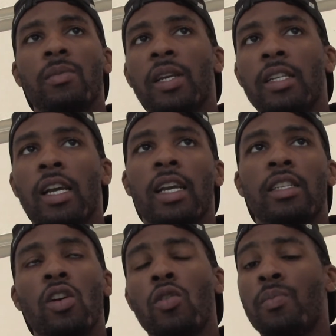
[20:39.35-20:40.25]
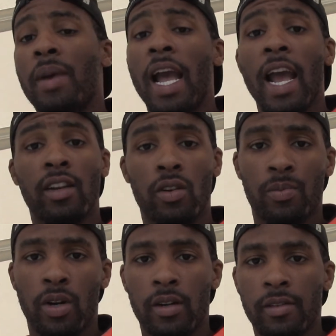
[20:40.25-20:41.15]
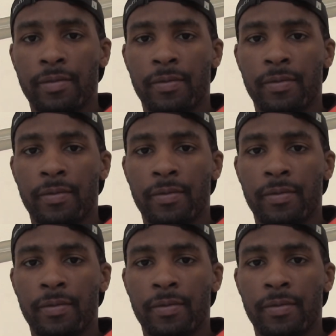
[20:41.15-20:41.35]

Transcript: Mandela, it don't matter, bro.